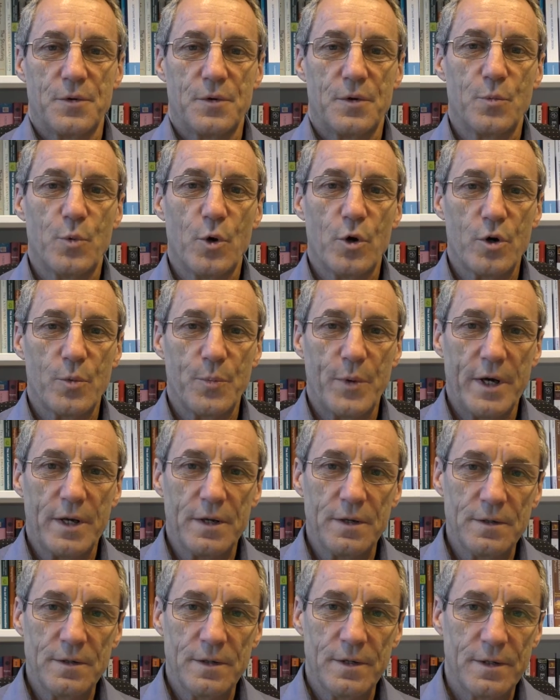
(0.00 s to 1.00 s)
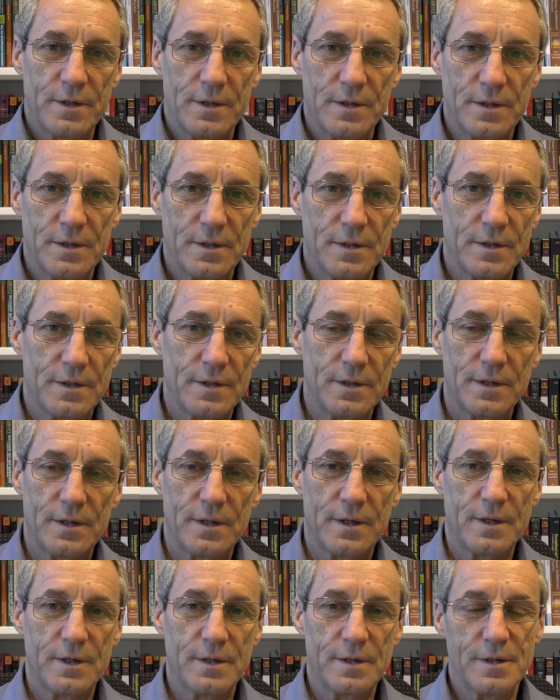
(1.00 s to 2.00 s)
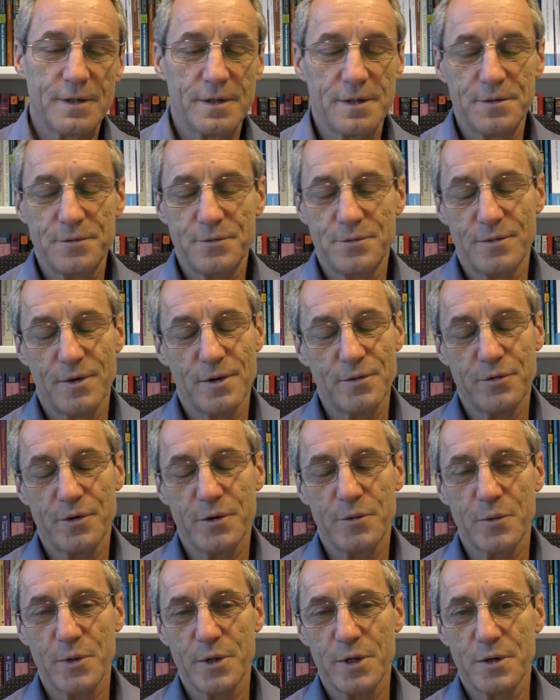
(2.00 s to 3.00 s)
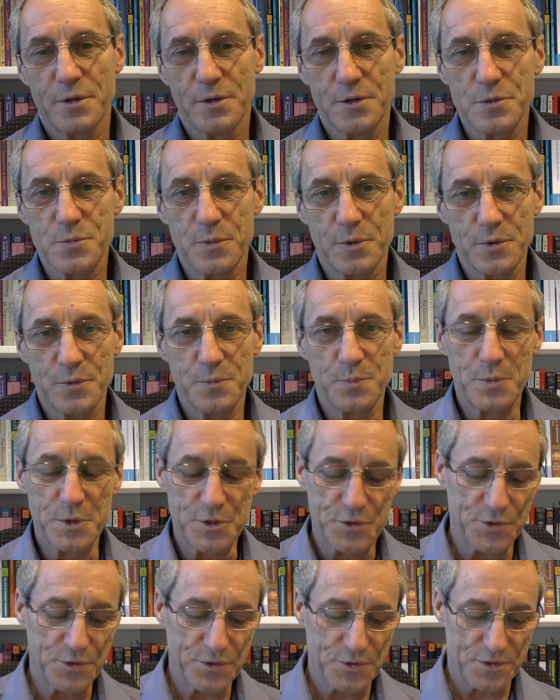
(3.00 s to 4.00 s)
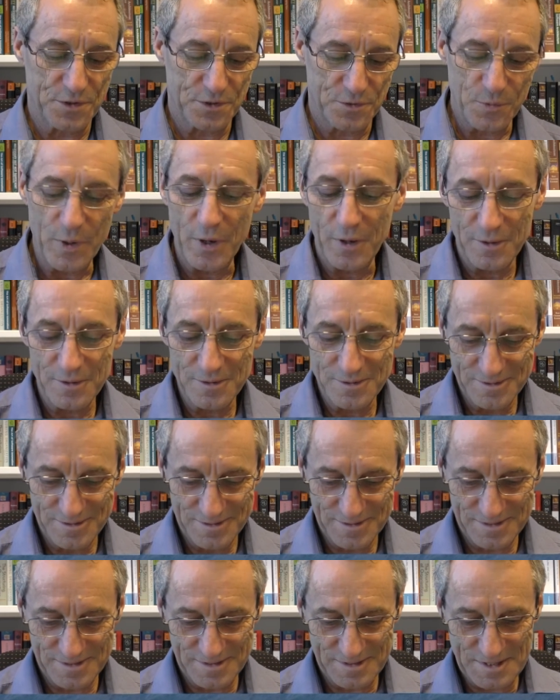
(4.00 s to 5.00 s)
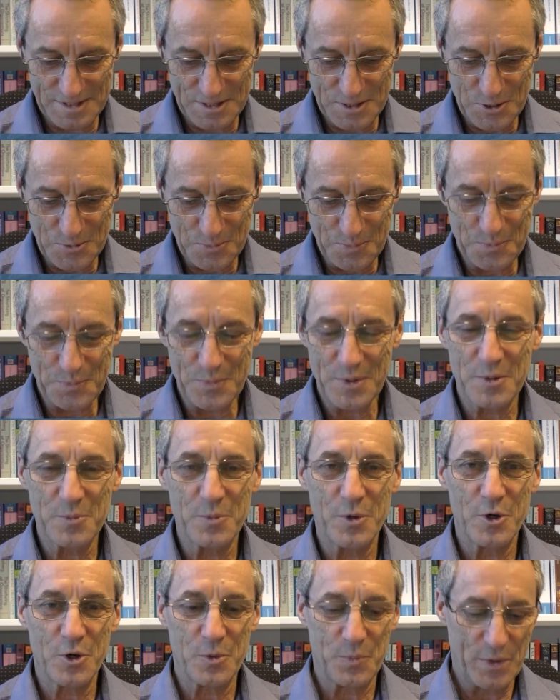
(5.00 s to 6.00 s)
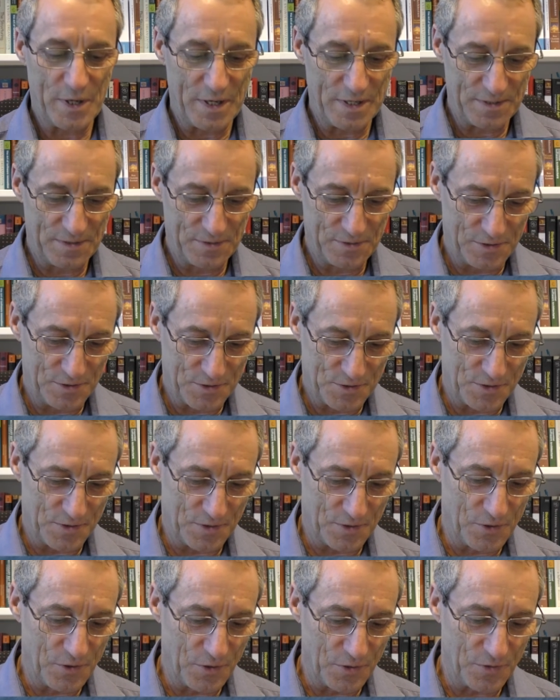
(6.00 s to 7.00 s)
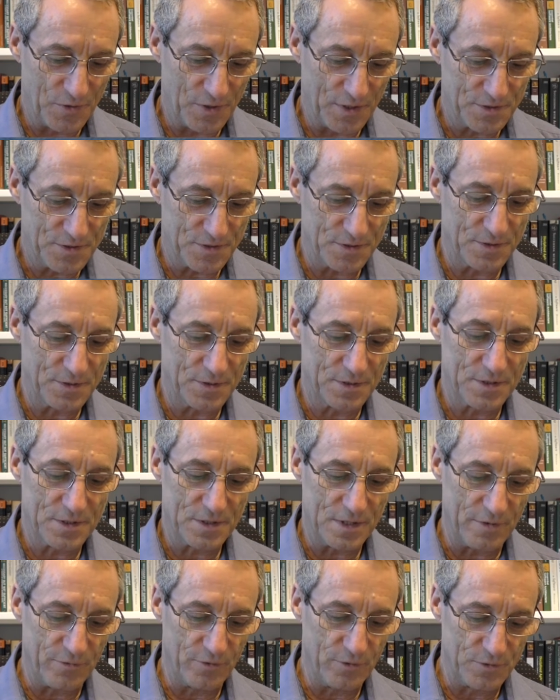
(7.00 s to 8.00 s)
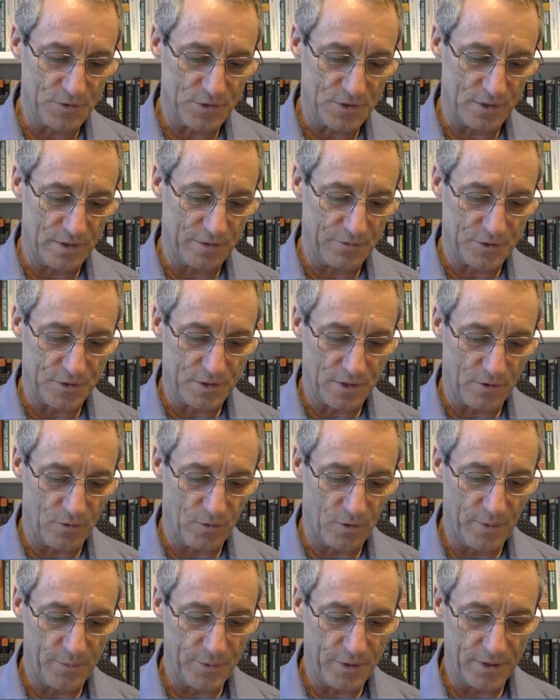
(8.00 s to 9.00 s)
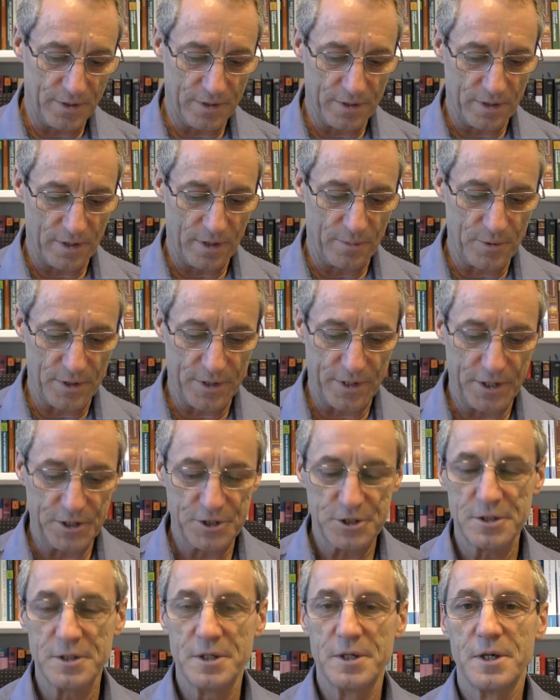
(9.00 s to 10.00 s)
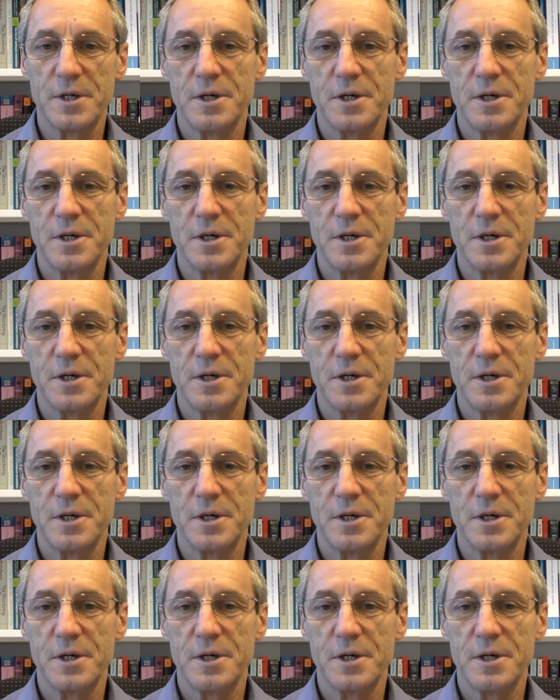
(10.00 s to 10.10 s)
They broke a pattern. I frequently get this one misused as well, but I broke a pattern. Let's see, the context, several servers are cooperating in an application,